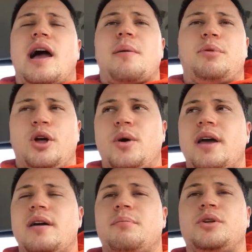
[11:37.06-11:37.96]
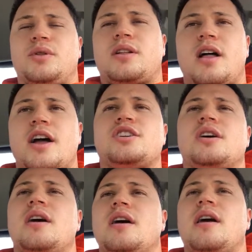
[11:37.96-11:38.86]
I blew the clutch,
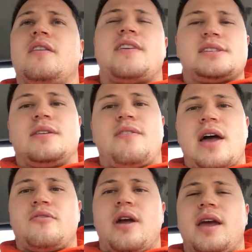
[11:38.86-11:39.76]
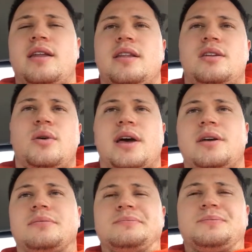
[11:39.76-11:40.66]
invested $5 grand into it.